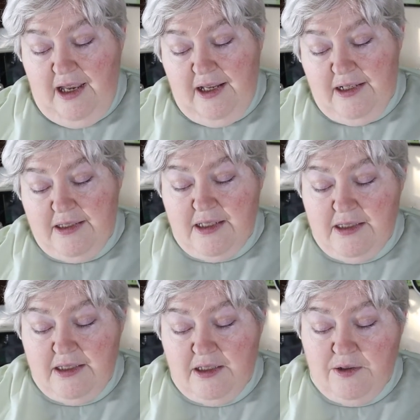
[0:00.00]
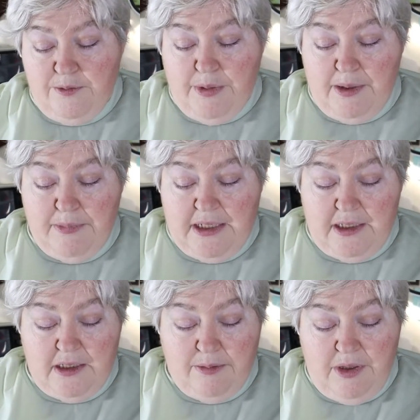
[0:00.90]
and is considered by
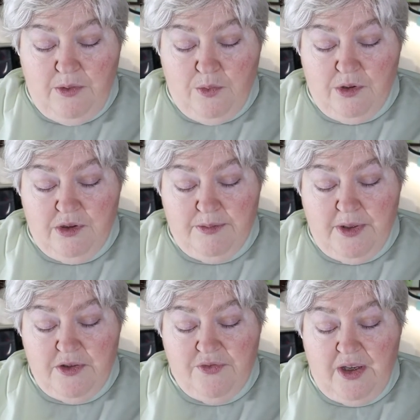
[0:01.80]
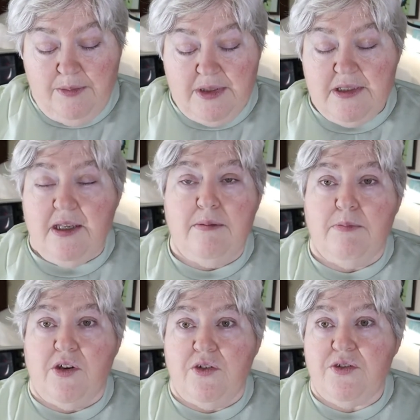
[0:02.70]
many to be the world's most famous
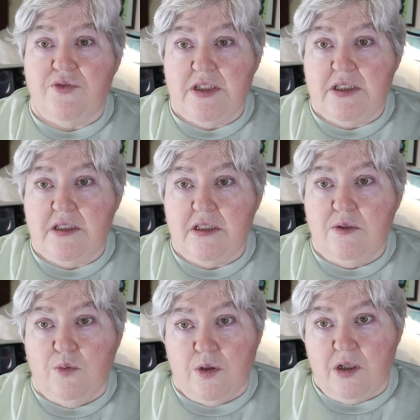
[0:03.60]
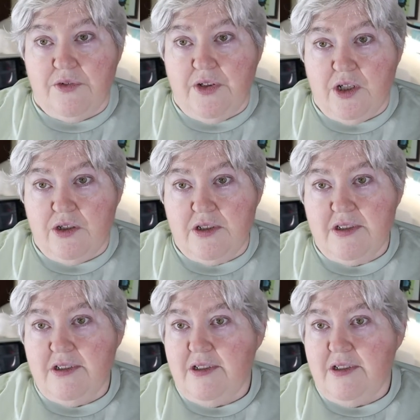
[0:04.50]
and most visited work of art.